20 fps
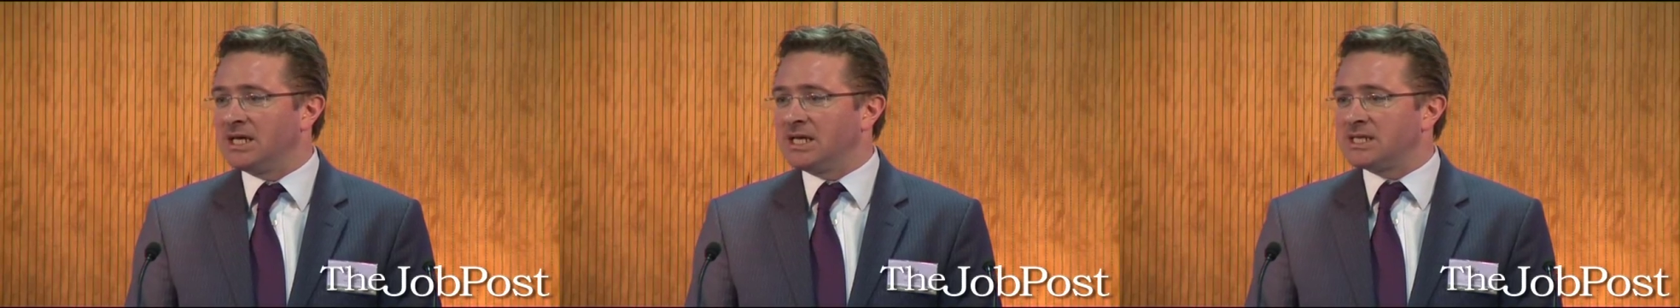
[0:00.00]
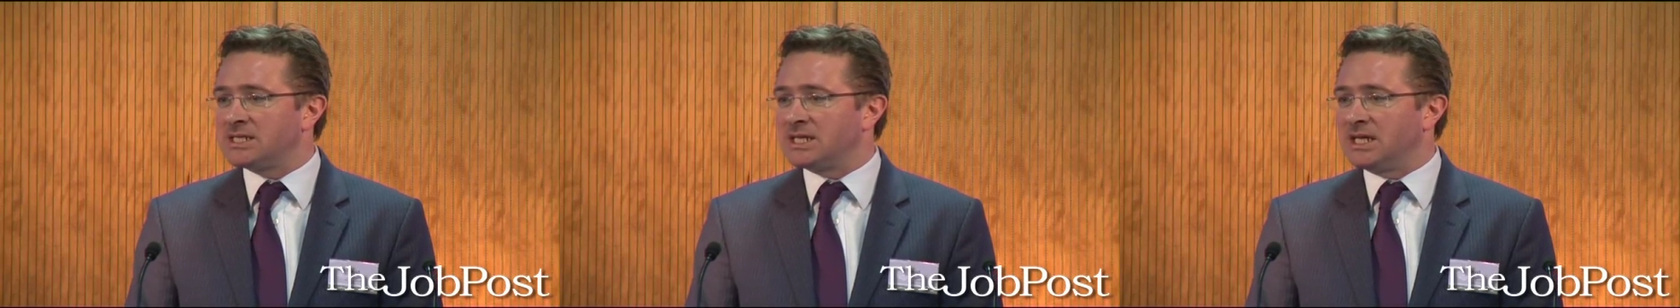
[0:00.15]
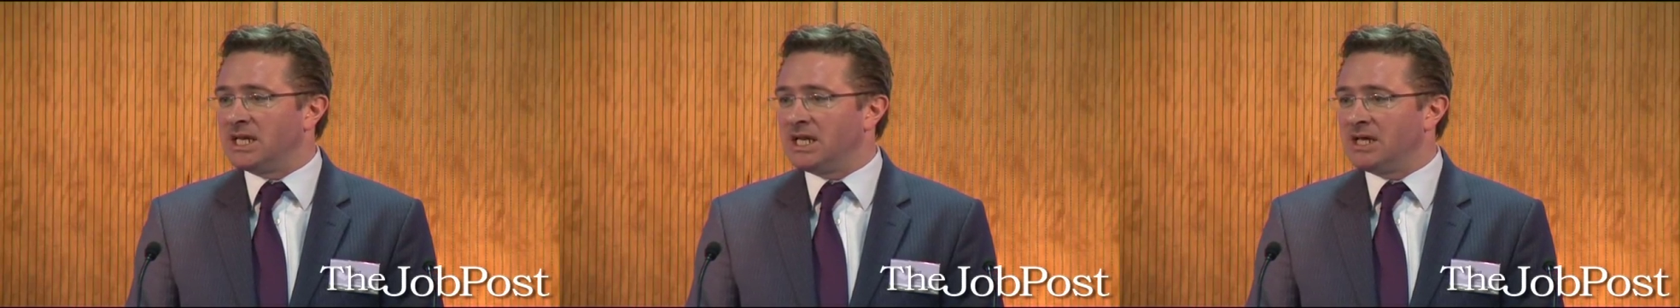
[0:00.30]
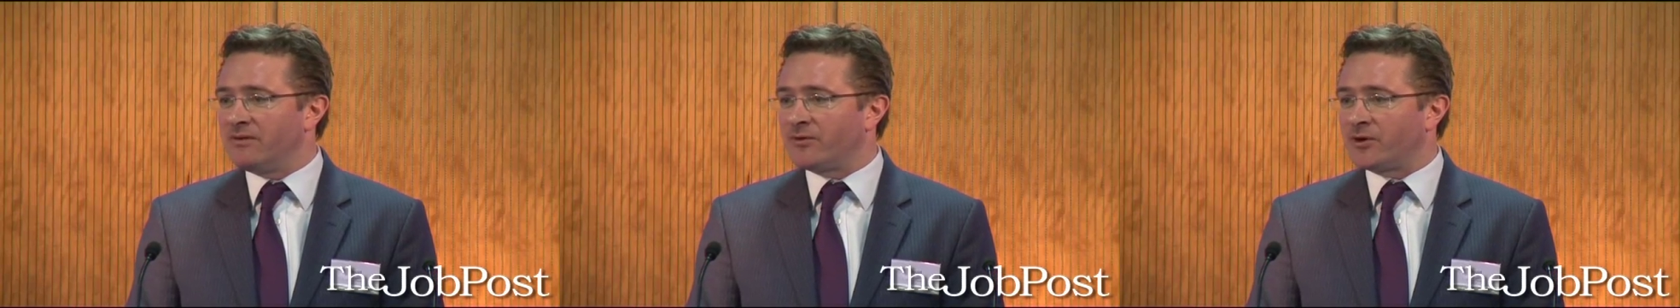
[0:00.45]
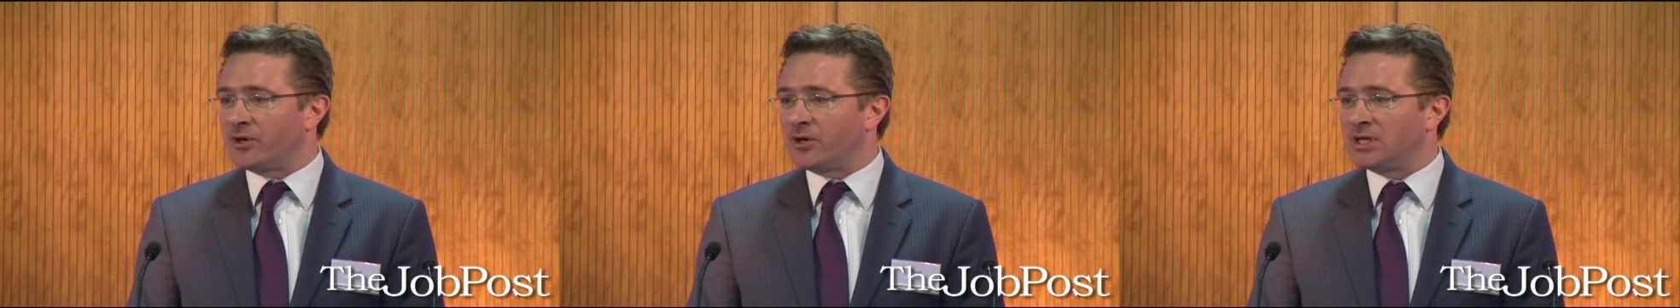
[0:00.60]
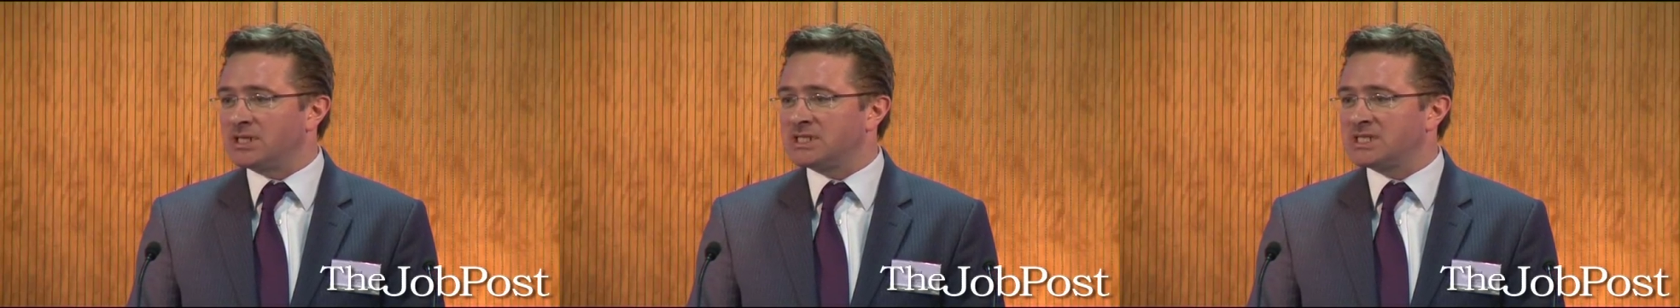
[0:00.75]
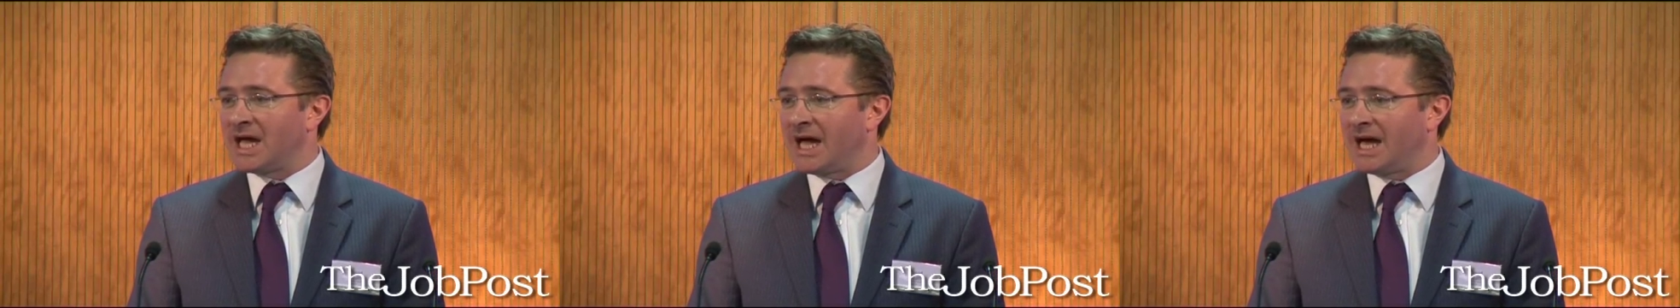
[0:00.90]
deliver
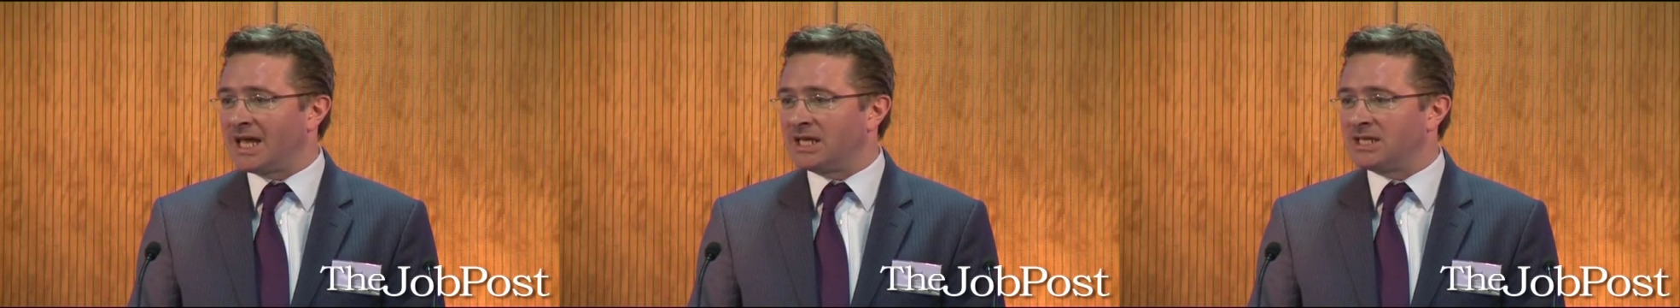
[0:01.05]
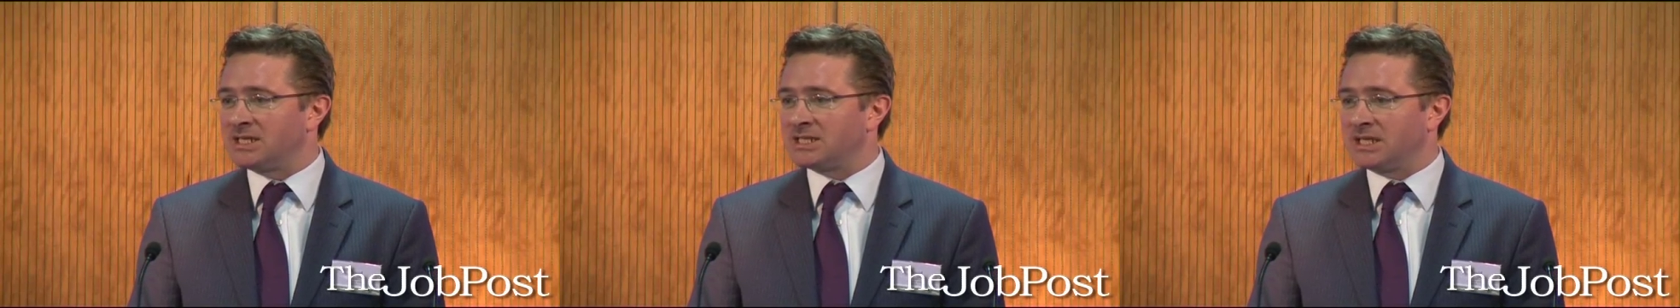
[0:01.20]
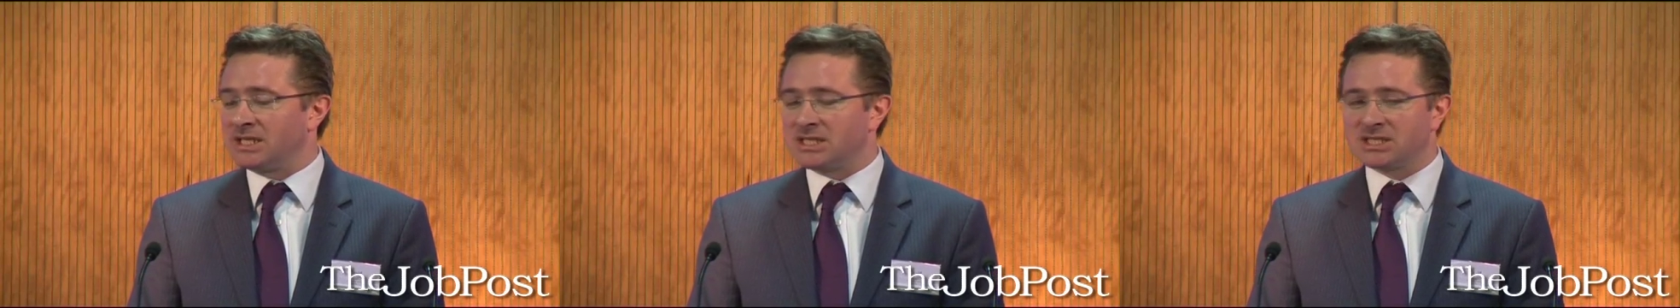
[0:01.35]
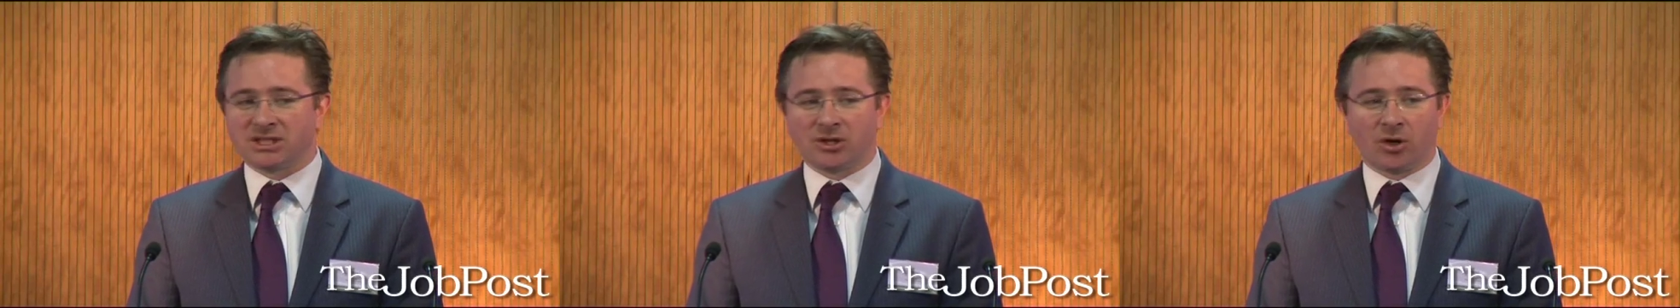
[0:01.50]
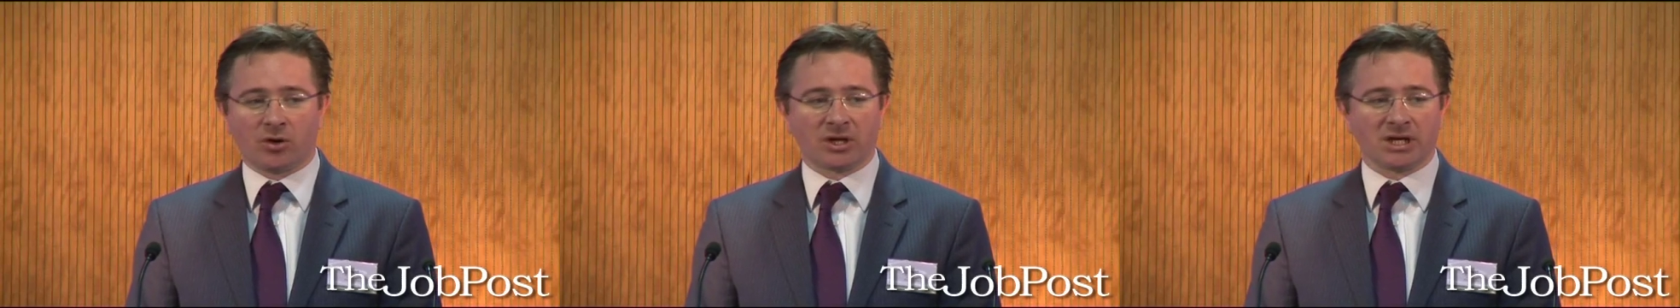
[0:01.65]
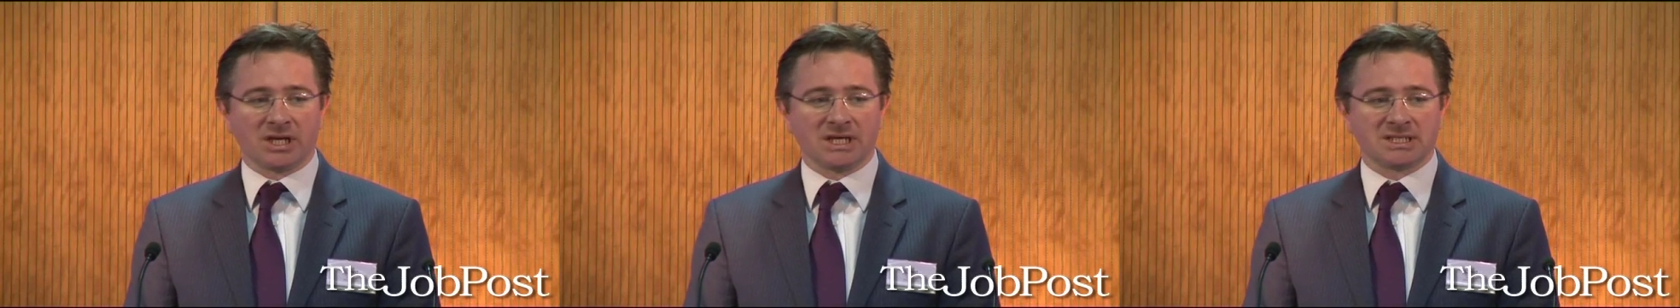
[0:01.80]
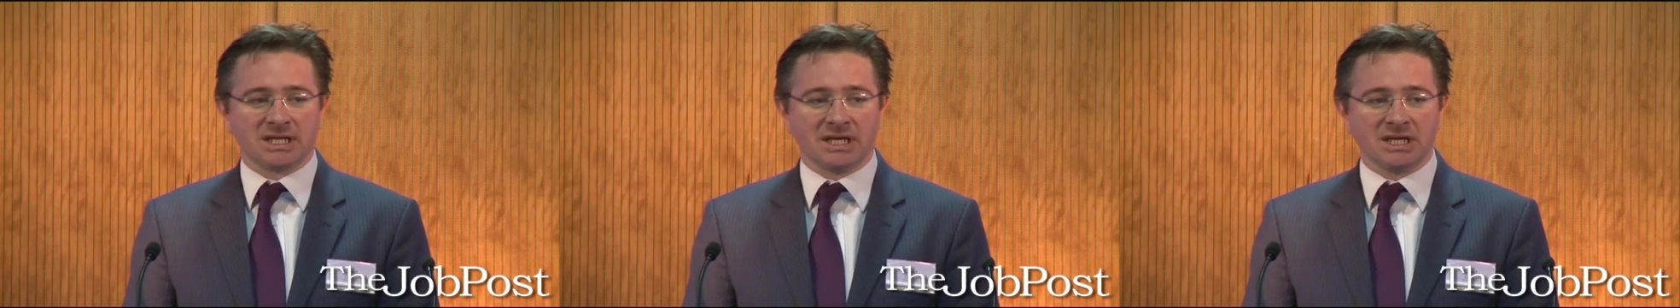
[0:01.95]
talent into the
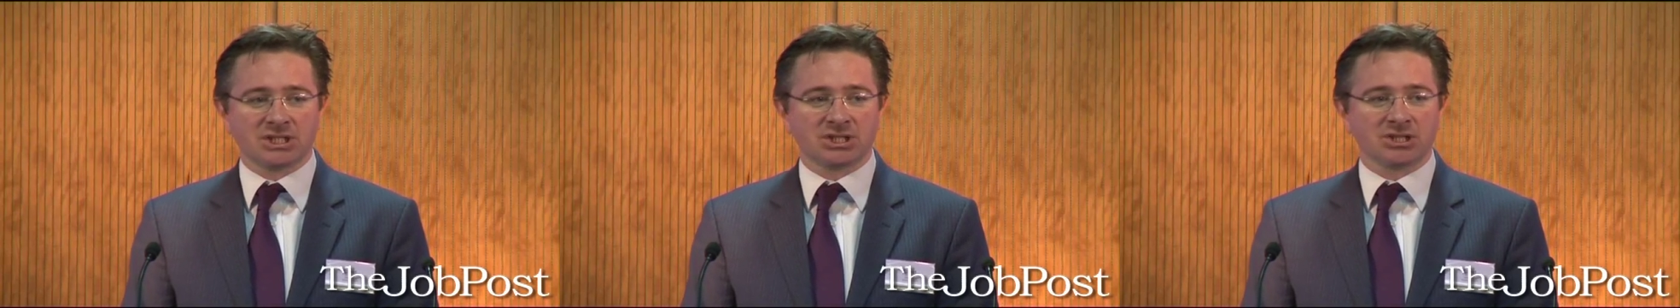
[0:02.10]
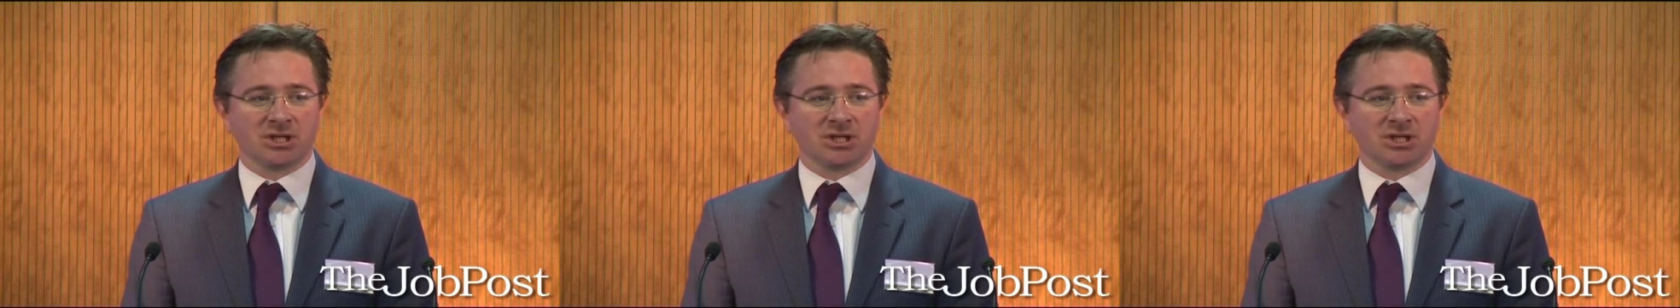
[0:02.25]
organisation